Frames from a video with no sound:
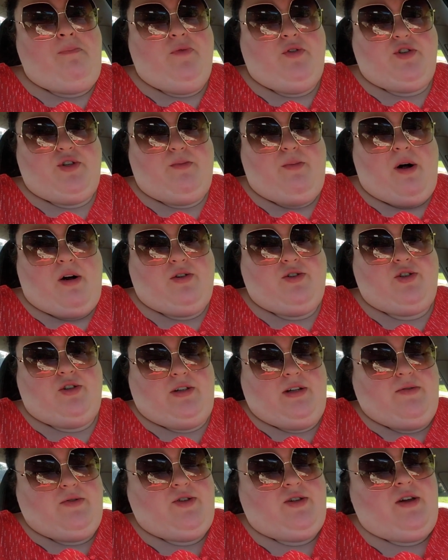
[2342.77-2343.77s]
there's a
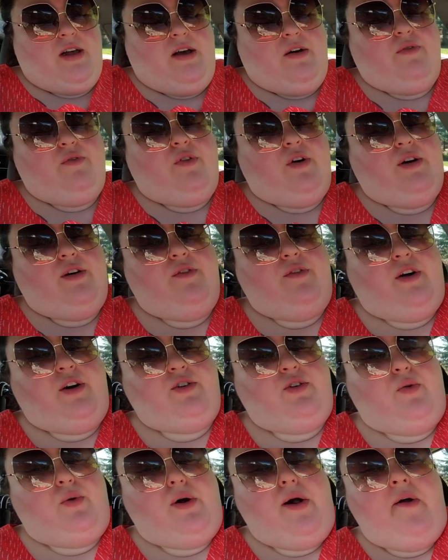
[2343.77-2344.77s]
parcel out, out front of our
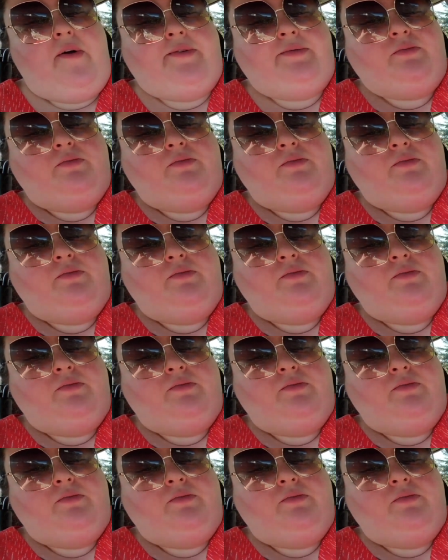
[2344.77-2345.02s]
door.